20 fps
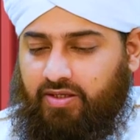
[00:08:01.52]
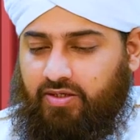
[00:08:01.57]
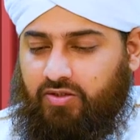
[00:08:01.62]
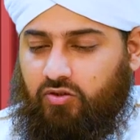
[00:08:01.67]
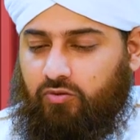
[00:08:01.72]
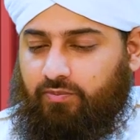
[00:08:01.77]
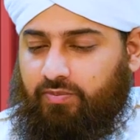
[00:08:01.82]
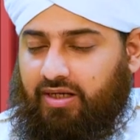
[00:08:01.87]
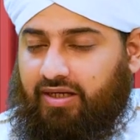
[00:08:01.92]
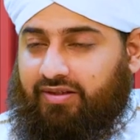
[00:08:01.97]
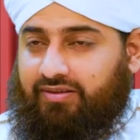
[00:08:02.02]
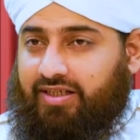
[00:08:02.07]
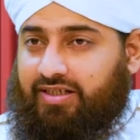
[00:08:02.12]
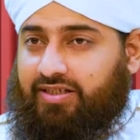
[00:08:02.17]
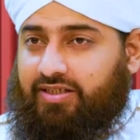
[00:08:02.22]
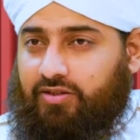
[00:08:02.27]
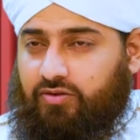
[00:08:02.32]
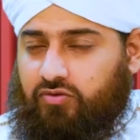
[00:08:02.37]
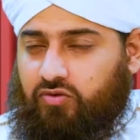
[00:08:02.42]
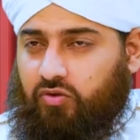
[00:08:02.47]
So and then
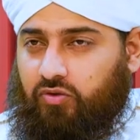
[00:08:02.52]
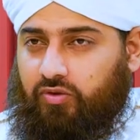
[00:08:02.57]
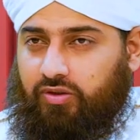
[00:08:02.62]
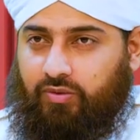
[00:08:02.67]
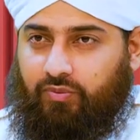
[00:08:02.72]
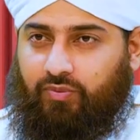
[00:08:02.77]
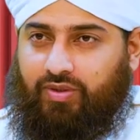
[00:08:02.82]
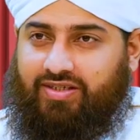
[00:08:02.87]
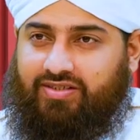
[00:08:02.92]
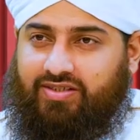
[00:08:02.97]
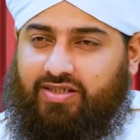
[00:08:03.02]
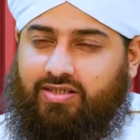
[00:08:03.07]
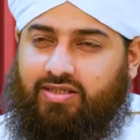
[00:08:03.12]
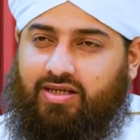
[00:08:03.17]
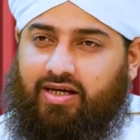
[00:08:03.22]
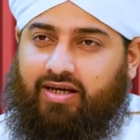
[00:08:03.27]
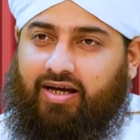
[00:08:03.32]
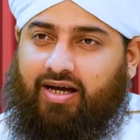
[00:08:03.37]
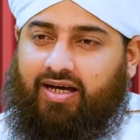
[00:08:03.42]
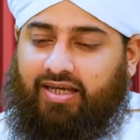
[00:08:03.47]
he so he says
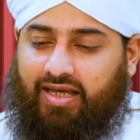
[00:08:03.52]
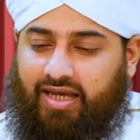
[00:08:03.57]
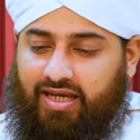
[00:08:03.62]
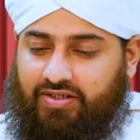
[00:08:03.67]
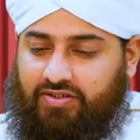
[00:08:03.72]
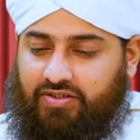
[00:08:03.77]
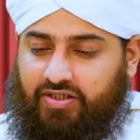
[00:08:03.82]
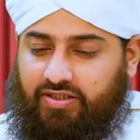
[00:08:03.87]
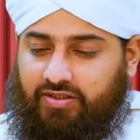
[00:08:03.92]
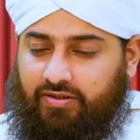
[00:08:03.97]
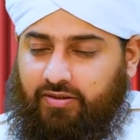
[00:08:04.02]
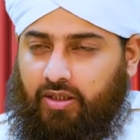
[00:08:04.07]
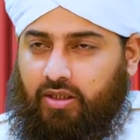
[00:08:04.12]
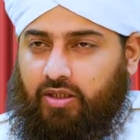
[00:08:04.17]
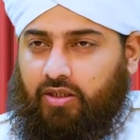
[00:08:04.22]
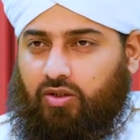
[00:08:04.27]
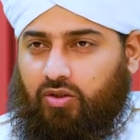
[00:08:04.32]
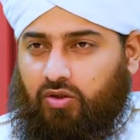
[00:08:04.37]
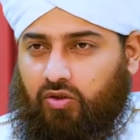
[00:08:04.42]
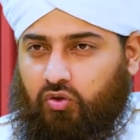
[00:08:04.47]
that I, I hated
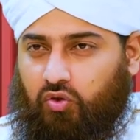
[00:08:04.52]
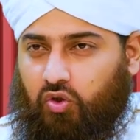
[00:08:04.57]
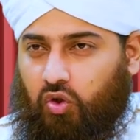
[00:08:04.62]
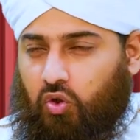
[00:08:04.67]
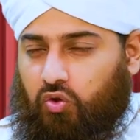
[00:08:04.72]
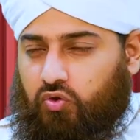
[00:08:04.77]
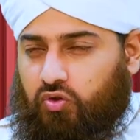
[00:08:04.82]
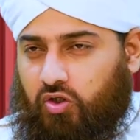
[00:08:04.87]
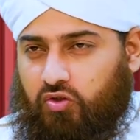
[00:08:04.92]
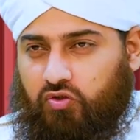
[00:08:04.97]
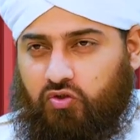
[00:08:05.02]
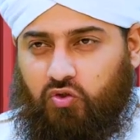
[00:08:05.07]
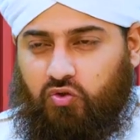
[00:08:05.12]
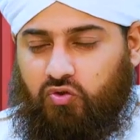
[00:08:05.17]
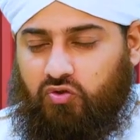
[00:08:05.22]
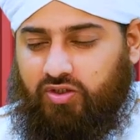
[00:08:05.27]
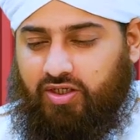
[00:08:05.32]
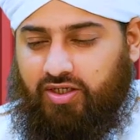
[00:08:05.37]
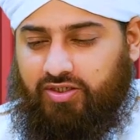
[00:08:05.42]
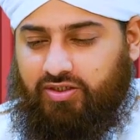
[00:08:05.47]
those
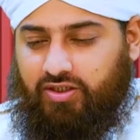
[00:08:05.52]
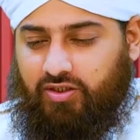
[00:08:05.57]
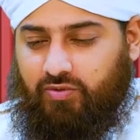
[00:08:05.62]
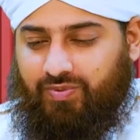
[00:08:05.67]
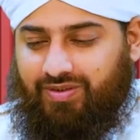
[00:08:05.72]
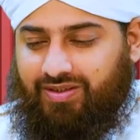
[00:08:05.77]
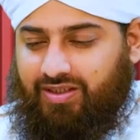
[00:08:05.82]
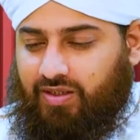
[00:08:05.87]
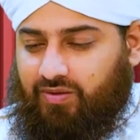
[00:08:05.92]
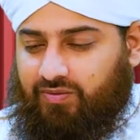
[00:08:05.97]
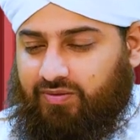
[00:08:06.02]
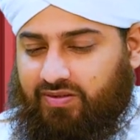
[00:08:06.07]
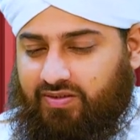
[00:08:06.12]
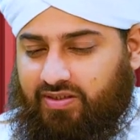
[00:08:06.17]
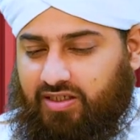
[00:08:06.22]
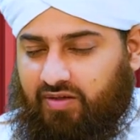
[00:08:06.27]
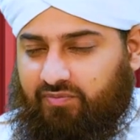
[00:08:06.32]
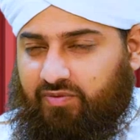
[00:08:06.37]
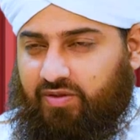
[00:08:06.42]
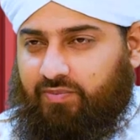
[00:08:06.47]
associated with
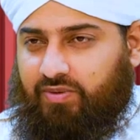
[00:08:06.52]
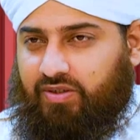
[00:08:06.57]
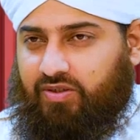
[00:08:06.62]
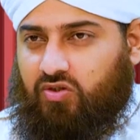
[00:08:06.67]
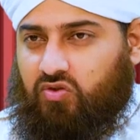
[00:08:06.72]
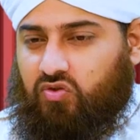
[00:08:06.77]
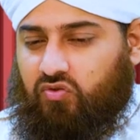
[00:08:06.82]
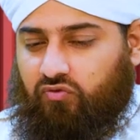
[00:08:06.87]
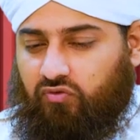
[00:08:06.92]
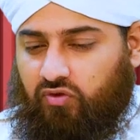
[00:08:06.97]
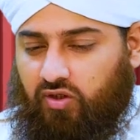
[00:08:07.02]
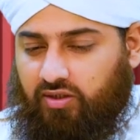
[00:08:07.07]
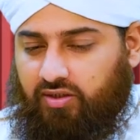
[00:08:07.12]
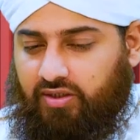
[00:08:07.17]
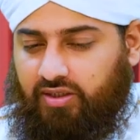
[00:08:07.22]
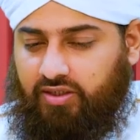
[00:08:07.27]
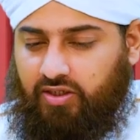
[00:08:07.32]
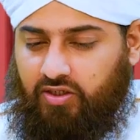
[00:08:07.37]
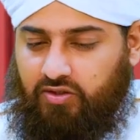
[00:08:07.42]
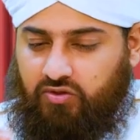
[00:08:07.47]
Dawat-e-Islami because of
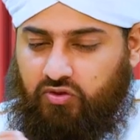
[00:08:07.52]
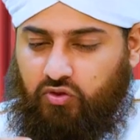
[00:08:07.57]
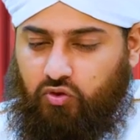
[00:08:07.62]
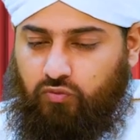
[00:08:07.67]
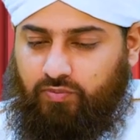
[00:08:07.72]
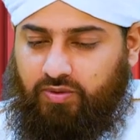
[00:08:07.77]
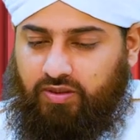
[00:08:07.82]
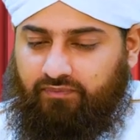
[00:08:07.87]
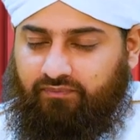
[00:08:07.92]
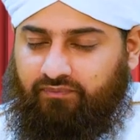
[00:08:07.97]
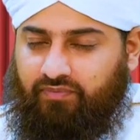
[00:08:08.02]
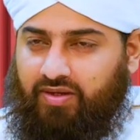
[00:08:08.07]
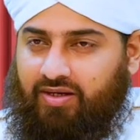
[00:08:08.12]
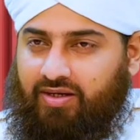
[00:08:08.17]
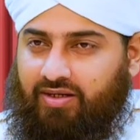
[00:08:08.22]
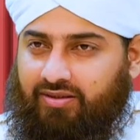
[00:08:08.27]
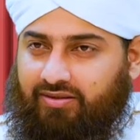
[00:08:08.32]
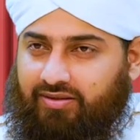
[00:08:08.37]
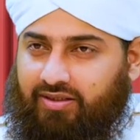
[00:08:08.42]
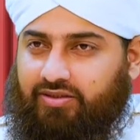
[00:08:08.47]
wrongly assuming
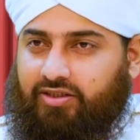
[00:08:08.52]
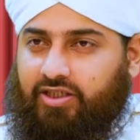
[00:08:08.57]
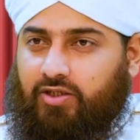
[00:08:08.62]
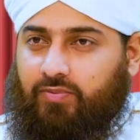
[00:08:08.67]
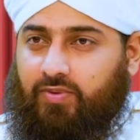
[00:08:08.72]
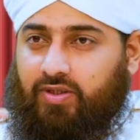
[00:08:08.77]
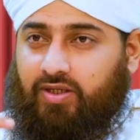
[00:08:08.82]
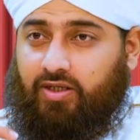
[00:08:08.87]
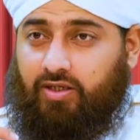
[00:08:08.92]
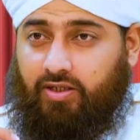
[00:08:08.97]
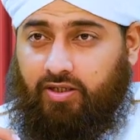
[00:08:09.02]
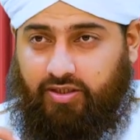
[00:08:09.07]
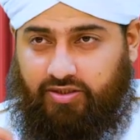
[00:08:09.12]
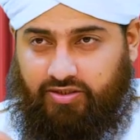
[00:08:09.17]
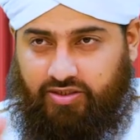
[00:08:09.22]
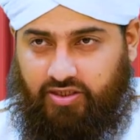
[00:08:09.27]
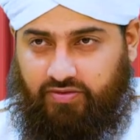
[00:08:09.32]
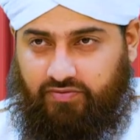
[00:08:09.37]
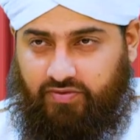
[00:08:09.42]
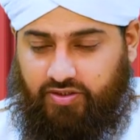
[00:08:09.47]
that they were a
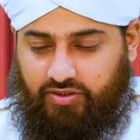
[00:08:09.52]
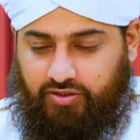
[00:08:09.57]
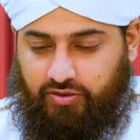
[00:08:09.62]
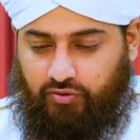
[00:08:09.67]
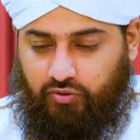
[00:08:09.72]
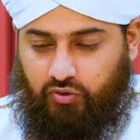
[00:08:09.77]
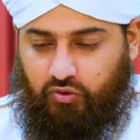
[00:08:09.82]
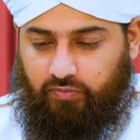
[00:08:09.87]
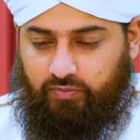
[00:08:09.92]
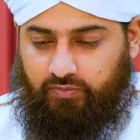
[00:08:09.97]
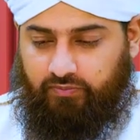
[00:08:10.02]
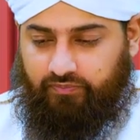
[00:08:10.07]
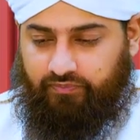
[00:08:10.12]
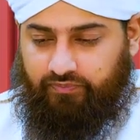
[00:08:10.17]
deviated group.